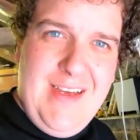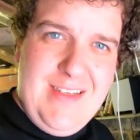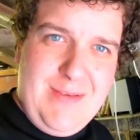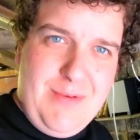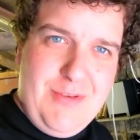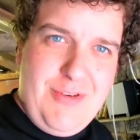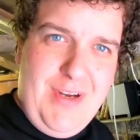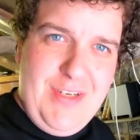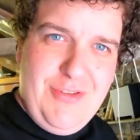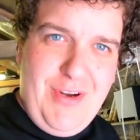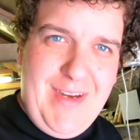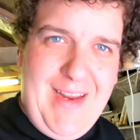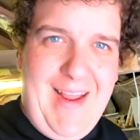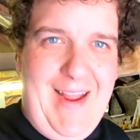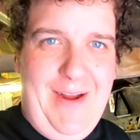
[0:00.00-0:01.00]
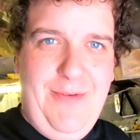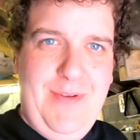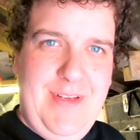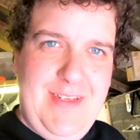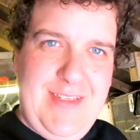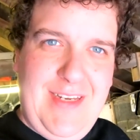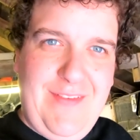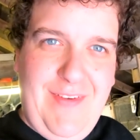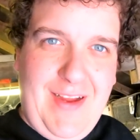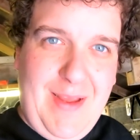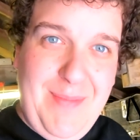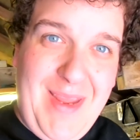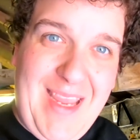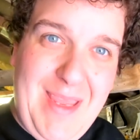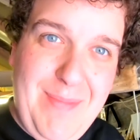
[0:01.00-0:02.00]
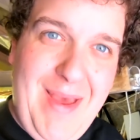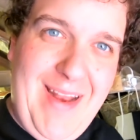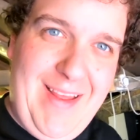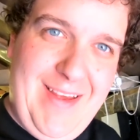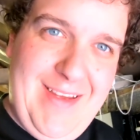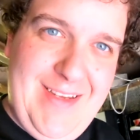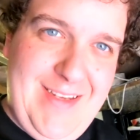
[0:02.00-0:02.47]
So I'm going to try and drain it out and see if I can make it better.